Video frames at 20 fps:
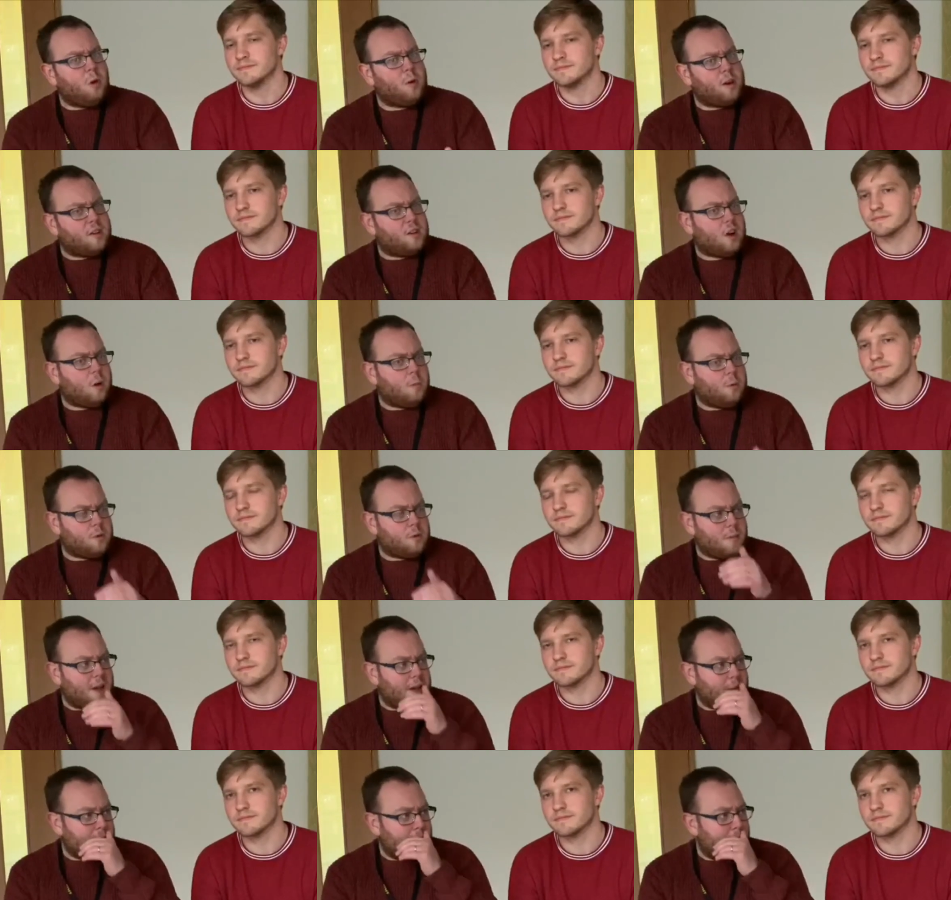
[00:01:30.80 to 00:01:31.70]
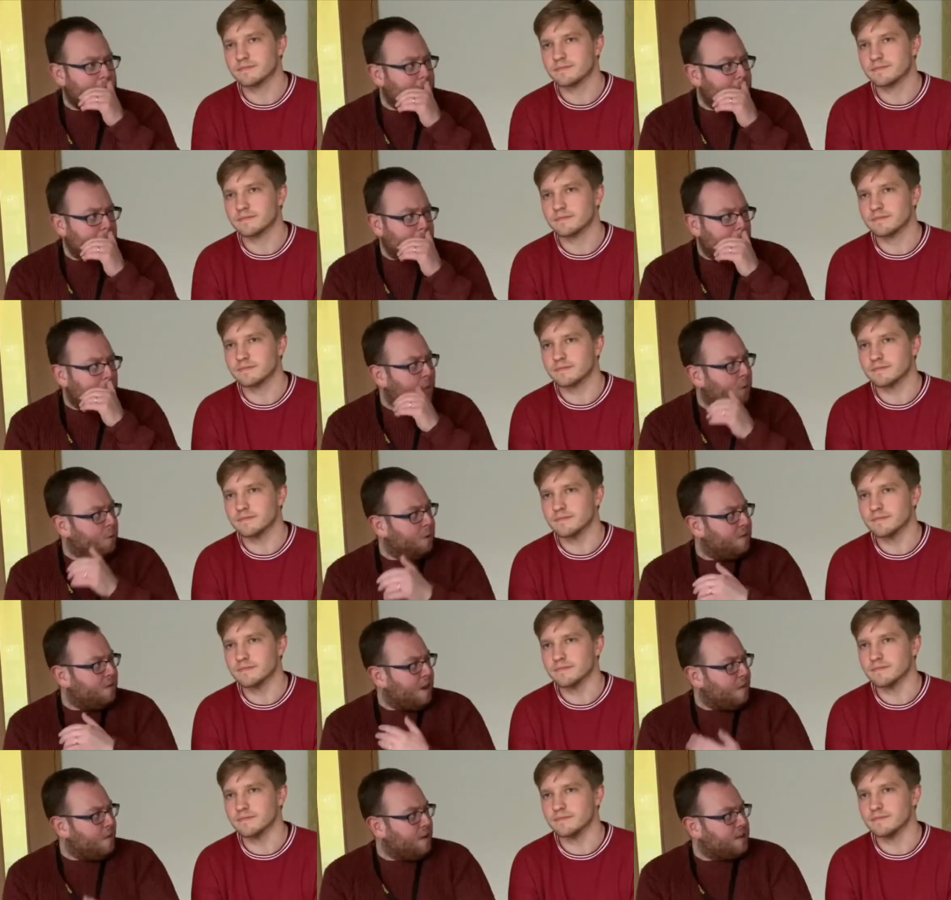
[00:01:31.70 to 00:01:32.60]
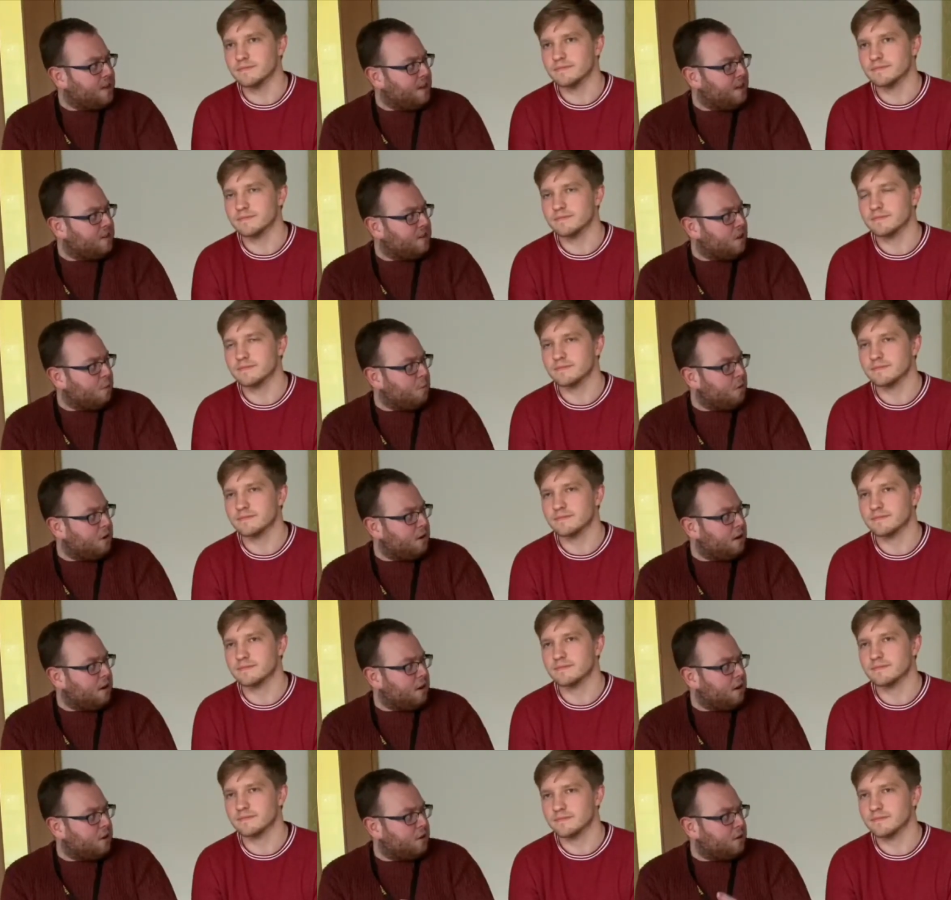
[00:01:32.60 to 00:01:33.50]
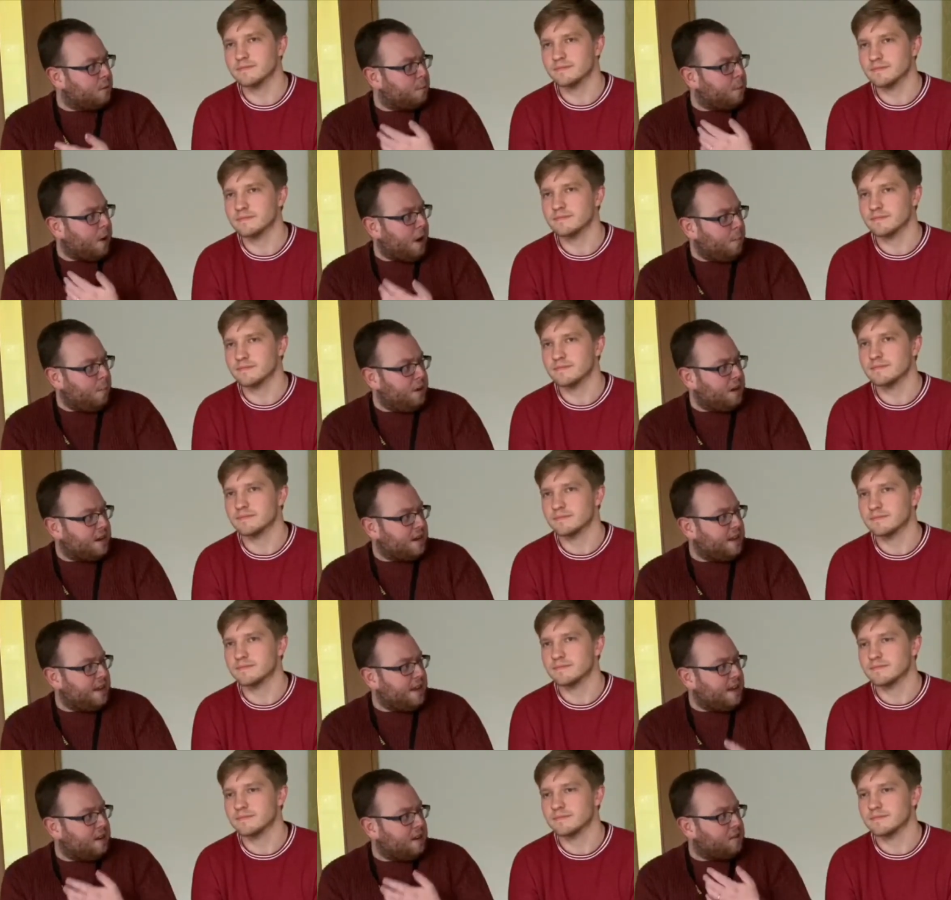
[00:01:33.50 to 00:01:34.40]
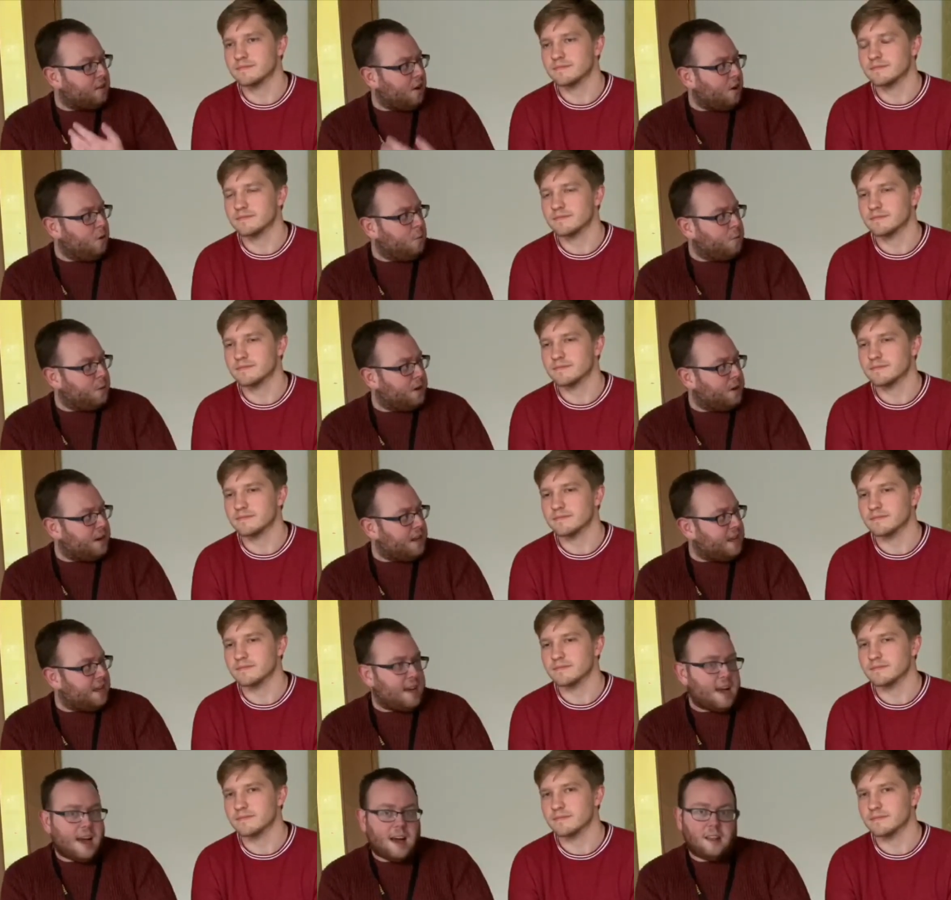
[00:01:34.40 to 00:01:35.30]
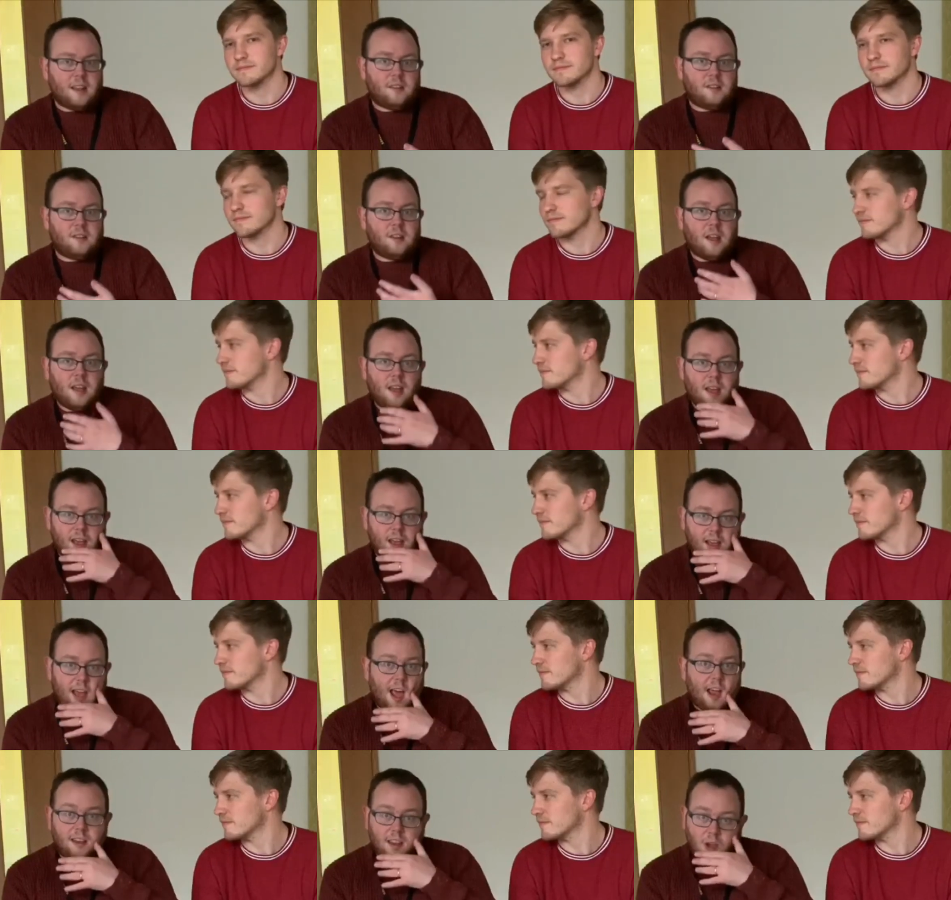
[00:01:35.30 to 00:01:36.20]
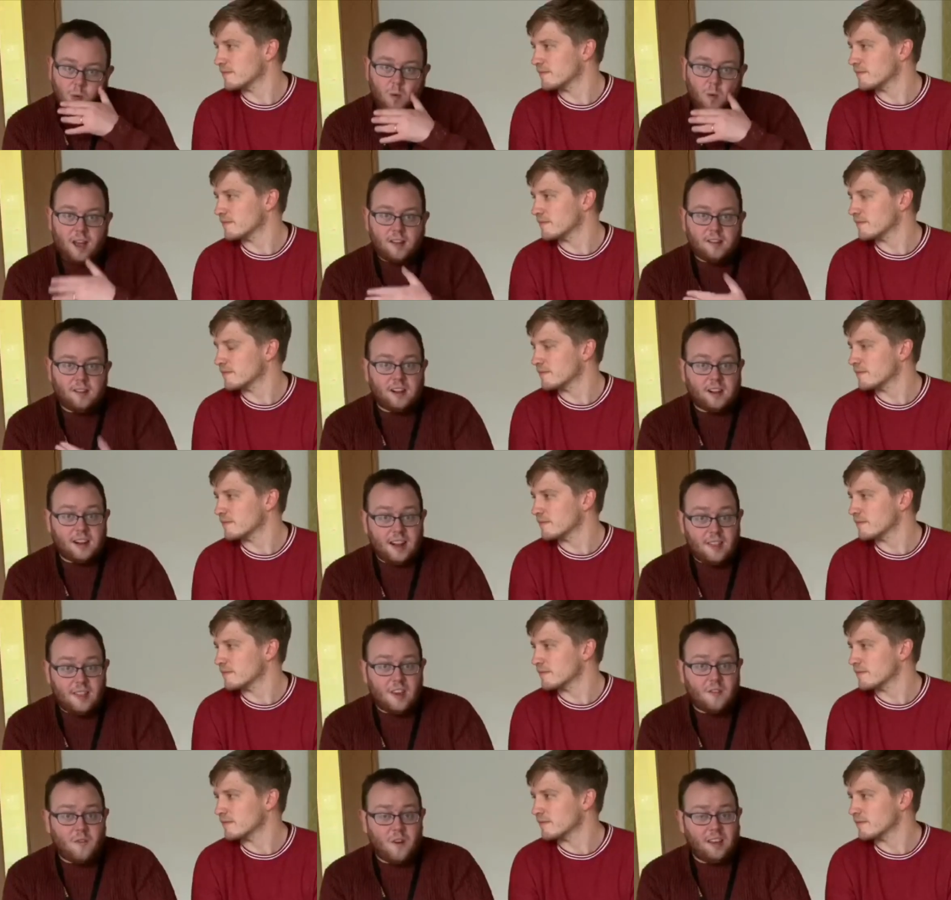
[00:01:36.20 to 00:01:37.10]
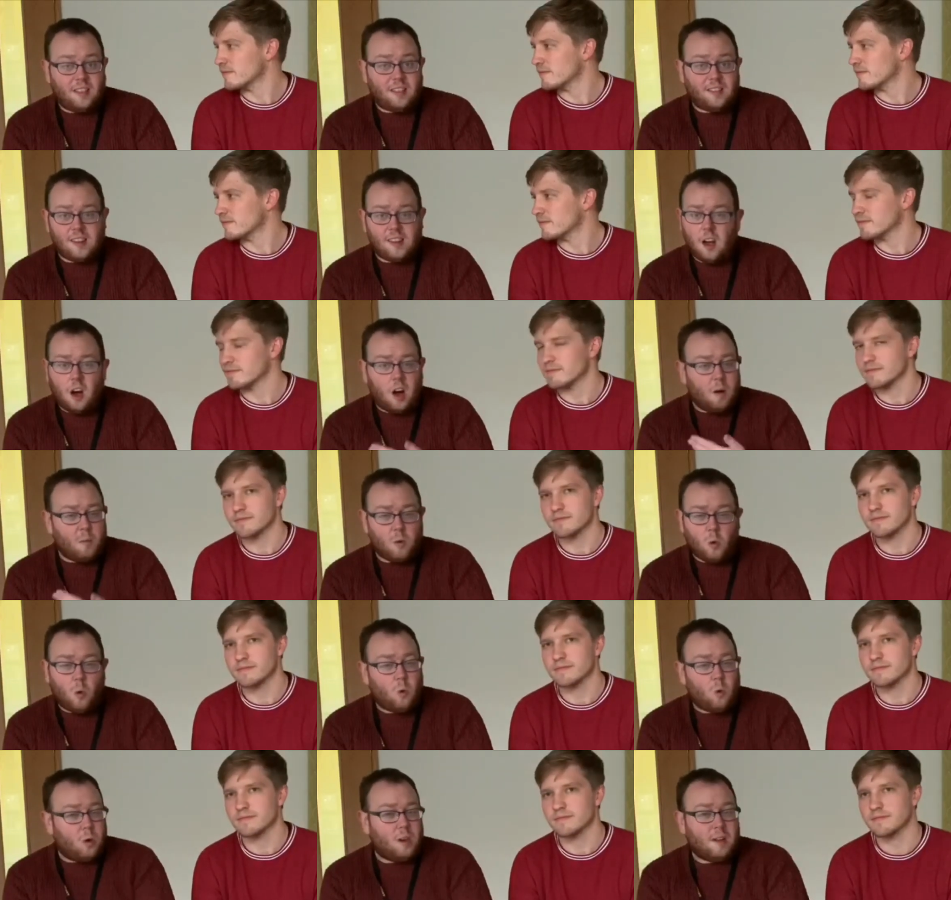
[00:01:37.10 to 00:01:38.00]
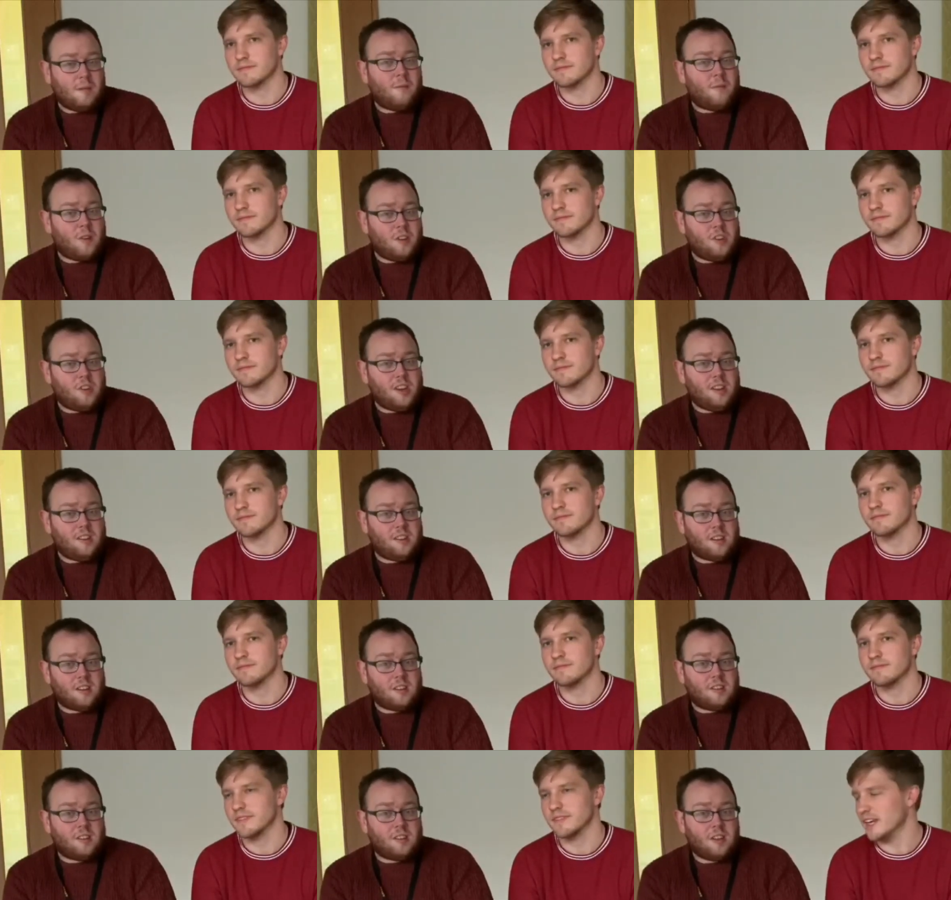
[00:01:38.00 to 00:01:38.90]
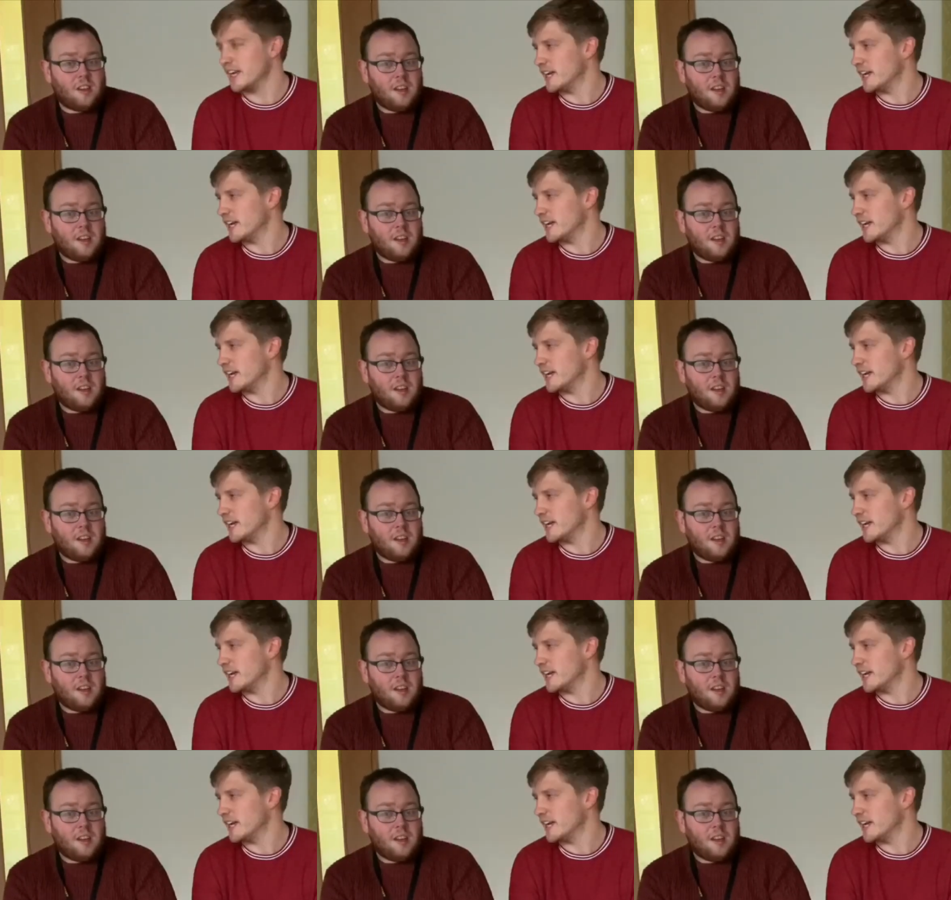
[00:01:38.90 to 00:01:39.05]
Speaker 1: examples maybe, but we've never seen someone as publicly and as openly as Kanye West declare their faith and say, "I'm all in for Jesus." Yeah.